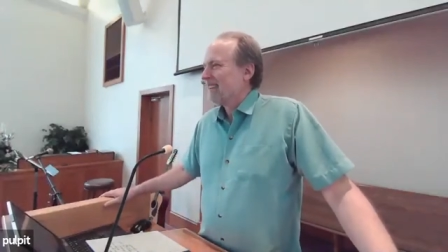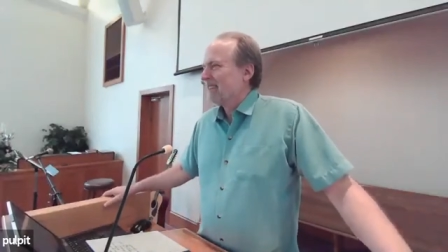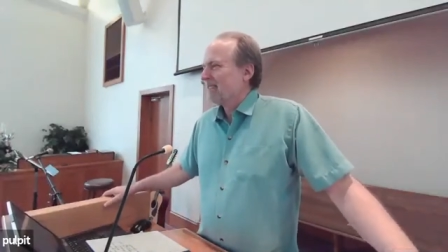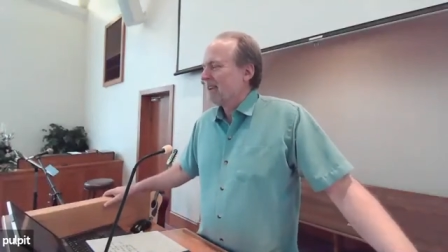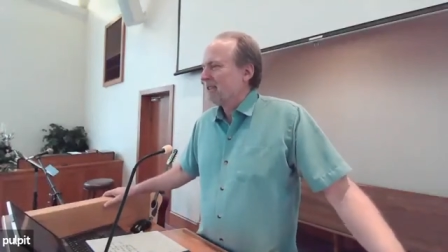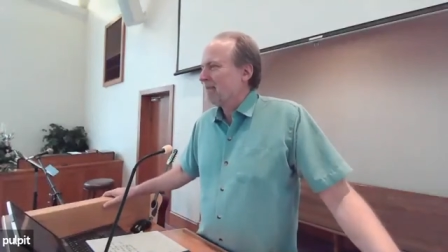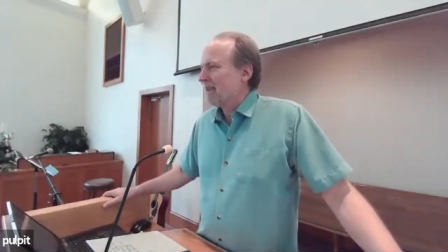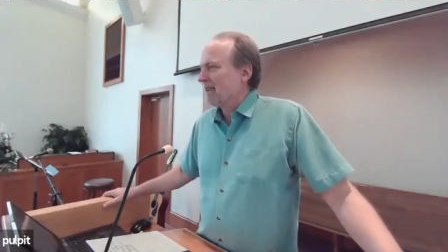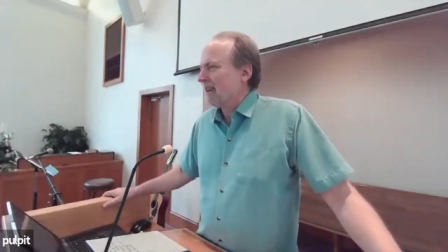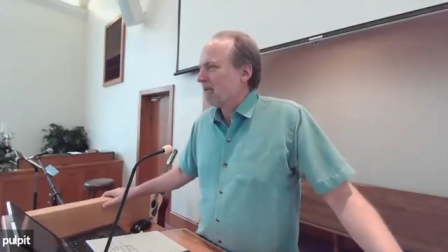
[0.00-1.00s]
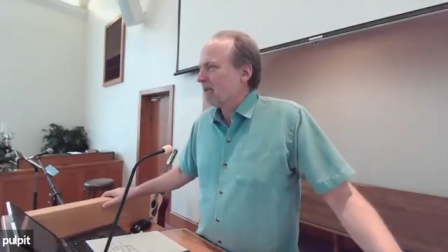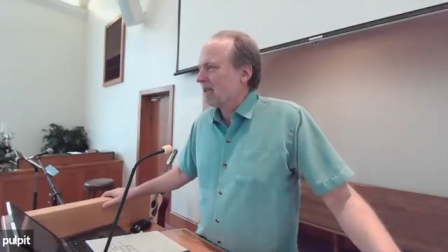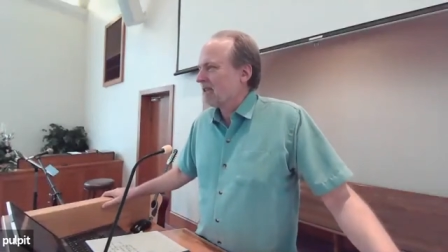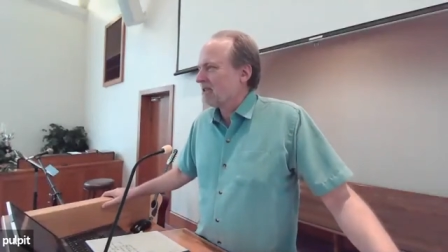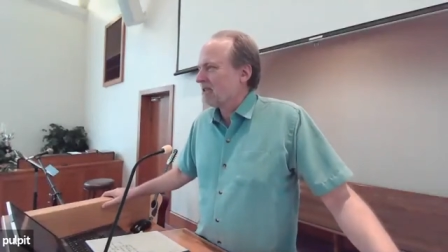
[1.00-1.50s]
Nelson Mandela was an
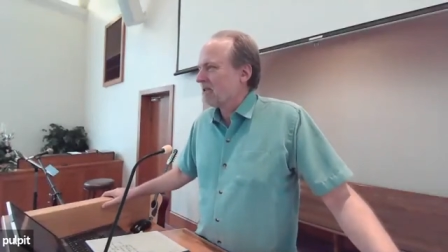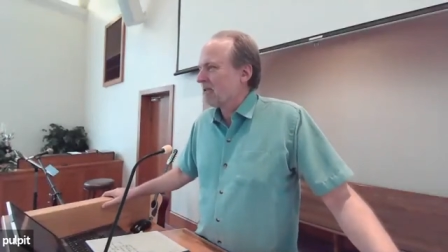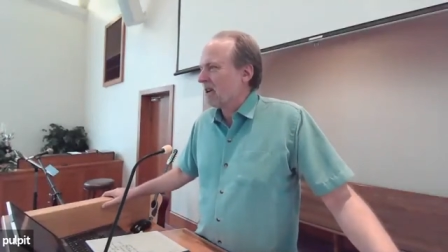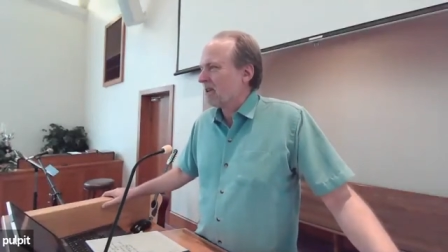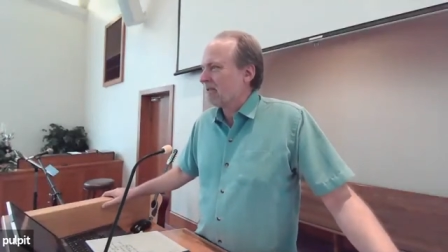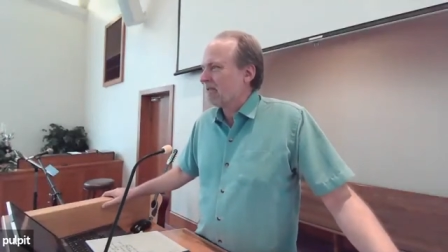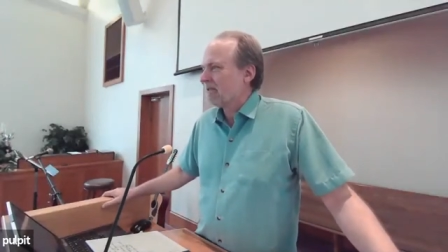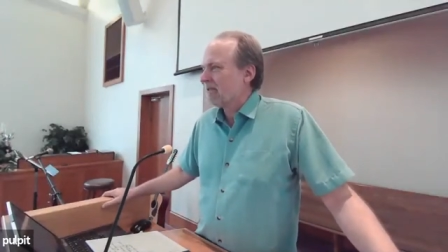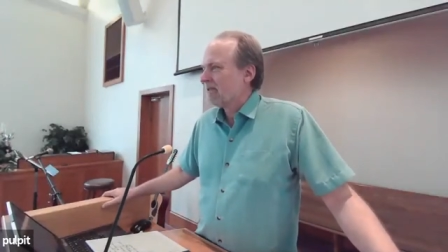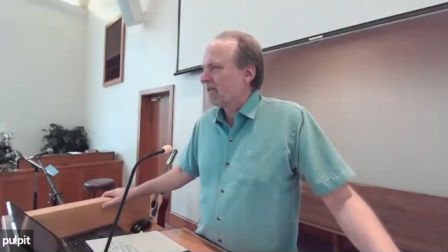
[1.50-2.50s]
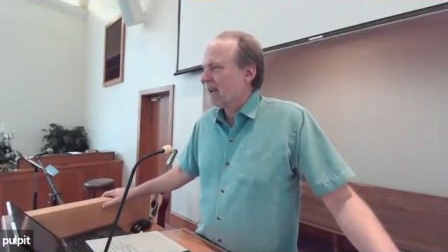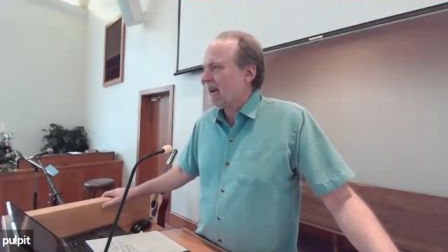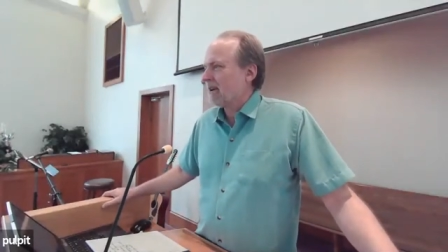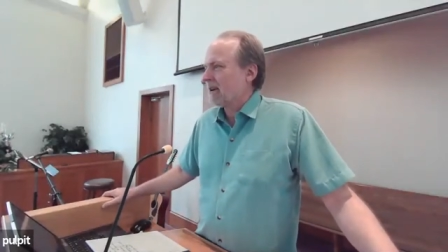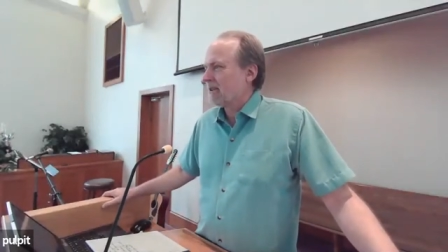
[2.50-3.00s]
astute judge of
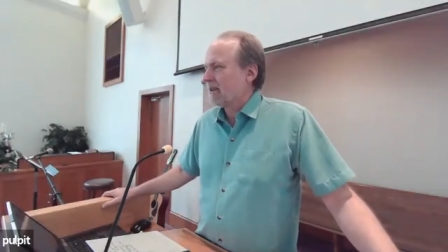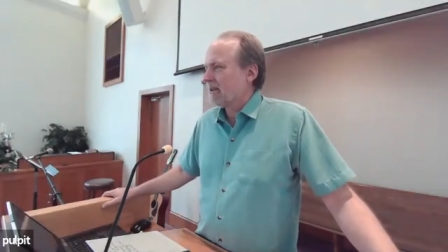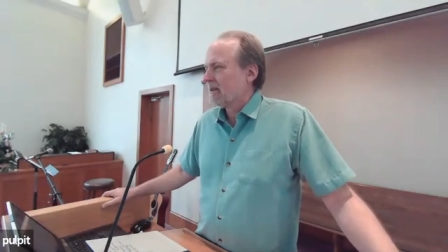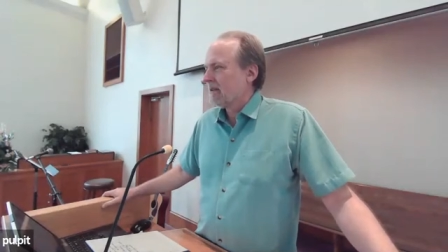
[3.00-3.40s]
character